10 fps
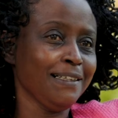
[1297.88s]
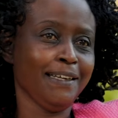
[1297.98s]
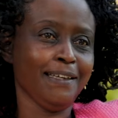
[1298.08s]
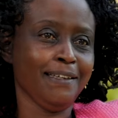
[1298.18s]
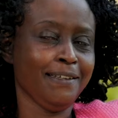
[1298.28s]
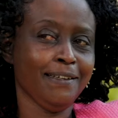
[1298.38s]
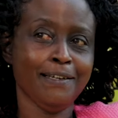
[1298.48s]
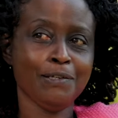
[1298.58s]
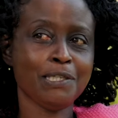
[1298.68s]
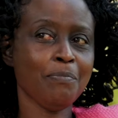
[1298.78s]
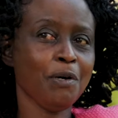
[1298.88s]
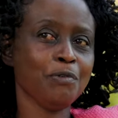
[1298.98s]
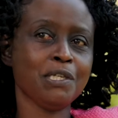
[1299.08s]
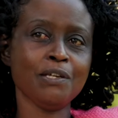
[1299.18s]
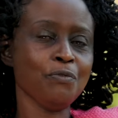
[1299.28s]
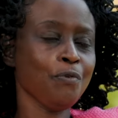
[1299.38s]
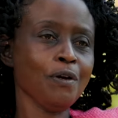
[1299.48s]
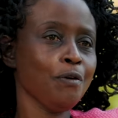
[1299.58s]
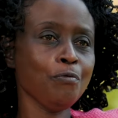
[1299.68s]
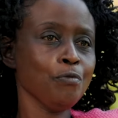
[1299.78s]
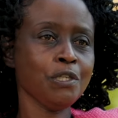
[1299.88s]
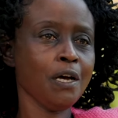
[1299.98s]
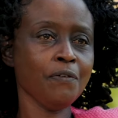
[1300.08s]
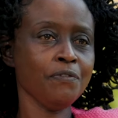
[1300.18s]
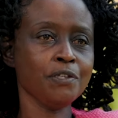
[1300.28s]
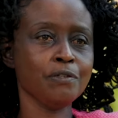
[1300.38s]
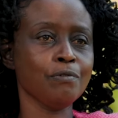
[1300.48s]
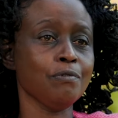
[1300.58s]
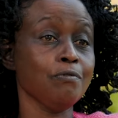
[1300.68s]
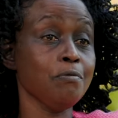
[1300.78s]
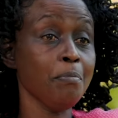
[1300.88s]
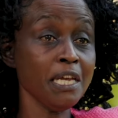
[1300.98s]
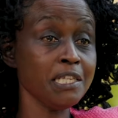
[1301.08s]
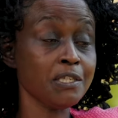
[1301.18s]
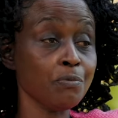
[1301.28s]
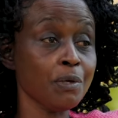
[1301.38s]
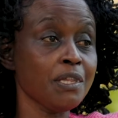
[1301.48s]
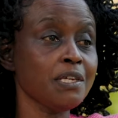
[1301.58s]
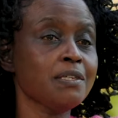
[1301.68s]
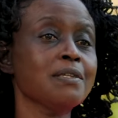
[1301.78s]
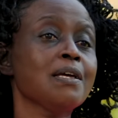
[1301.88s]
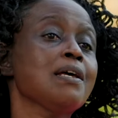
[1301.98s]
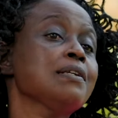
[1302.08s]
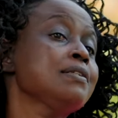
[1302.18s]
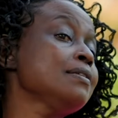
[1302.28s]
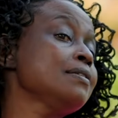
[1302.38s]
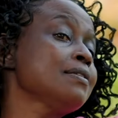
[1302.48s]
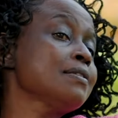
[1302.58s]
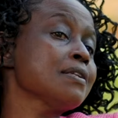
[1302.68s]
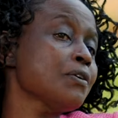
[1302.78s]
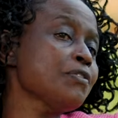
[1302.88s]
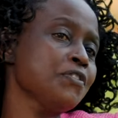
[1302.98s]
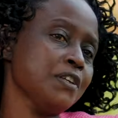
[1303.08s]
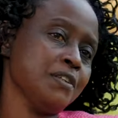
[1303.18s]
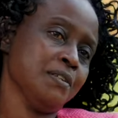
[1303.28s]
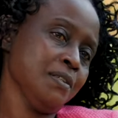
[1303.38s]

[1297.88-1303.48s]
like someone will say, no, I will not have this, remains with it then until it is now even